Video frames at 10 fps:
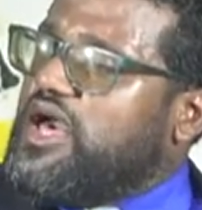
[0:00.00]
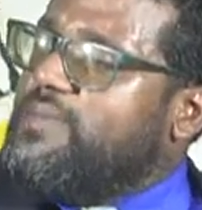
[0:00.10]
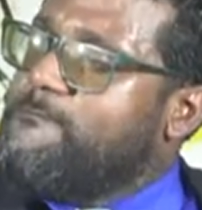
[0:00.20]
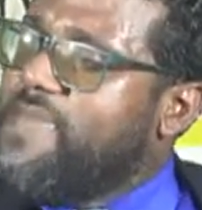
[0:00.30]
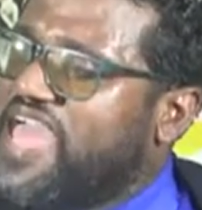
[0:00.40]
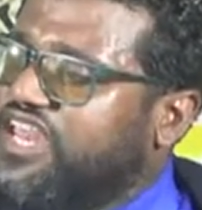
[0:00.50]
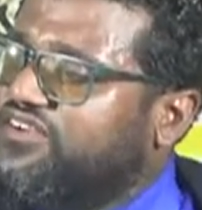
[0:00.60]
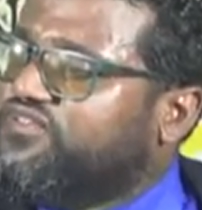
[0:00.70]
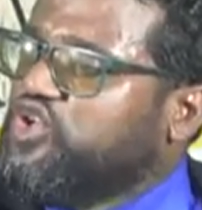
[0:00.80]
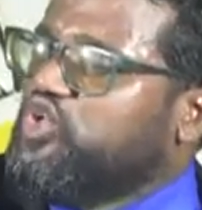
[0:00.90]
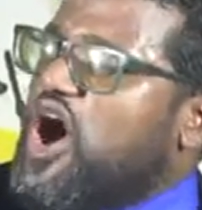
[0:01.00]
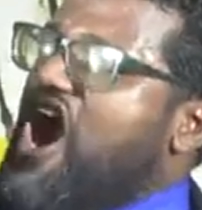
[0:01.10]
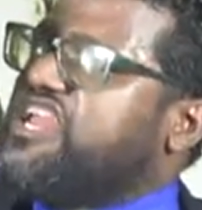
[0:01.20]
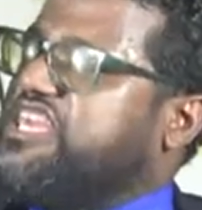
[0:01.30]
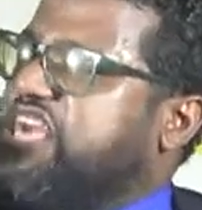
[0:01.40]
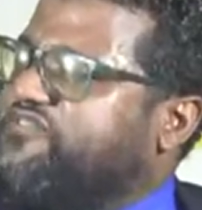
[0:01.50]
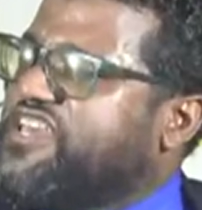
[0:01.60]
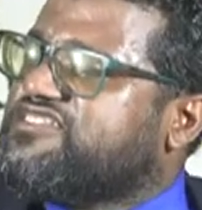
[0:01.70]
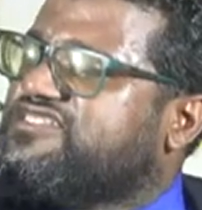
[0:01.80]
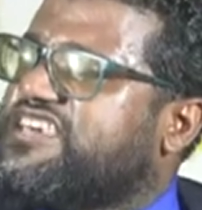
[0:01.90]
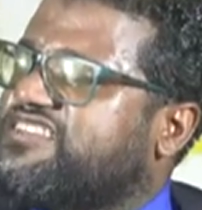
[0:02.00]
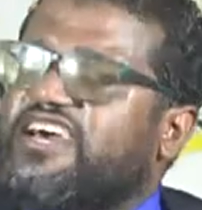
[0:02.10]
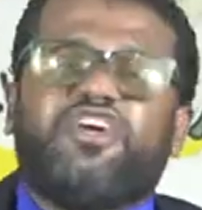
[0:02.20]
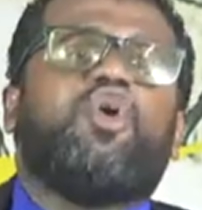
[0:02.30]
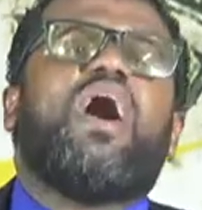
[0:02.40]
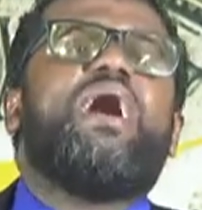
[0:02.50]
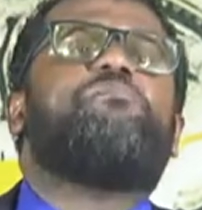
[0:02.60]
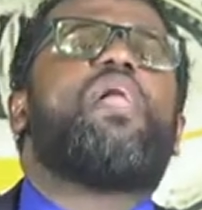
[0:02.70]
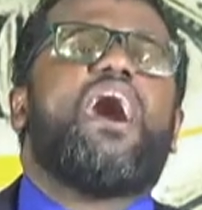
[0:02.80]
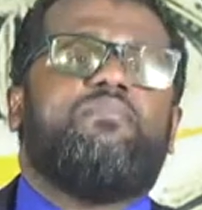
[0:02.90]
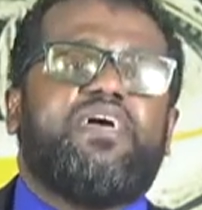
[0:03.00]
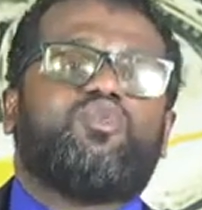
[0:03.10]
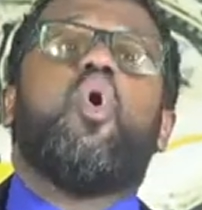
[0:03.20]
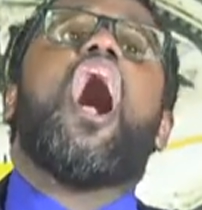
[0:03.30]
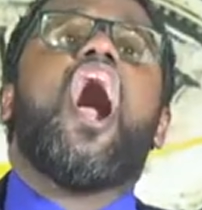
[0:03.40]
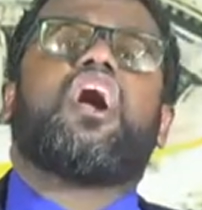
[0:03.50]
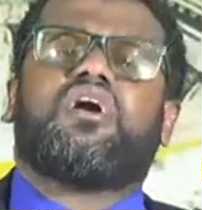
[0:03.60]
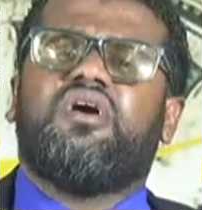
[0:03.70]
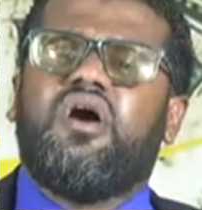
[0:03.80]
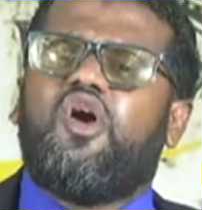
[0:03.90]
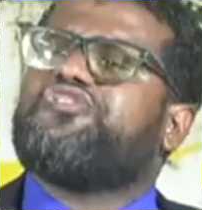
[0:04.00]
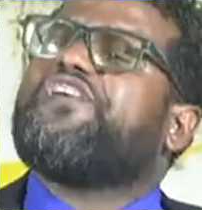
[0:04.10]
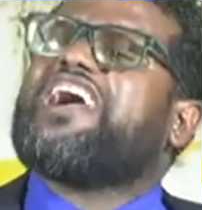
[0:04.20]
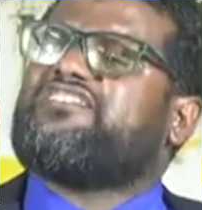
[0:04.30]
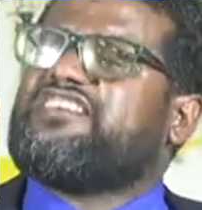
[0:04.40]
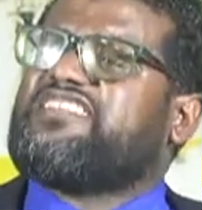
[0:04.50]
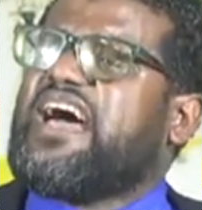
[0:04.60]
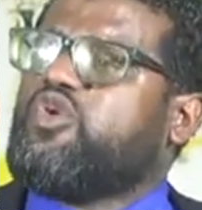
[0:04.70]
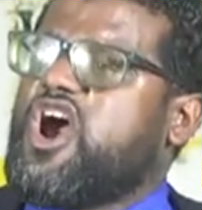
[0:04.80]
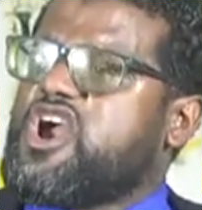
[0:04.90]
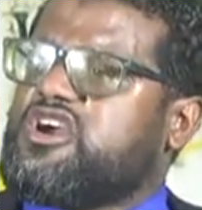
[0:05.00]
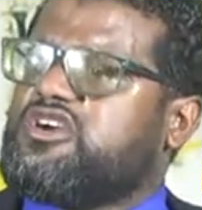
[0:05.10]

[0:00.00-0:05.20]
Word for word: Many of you are giving Satan, you know, employment, work. Only if you Satan work.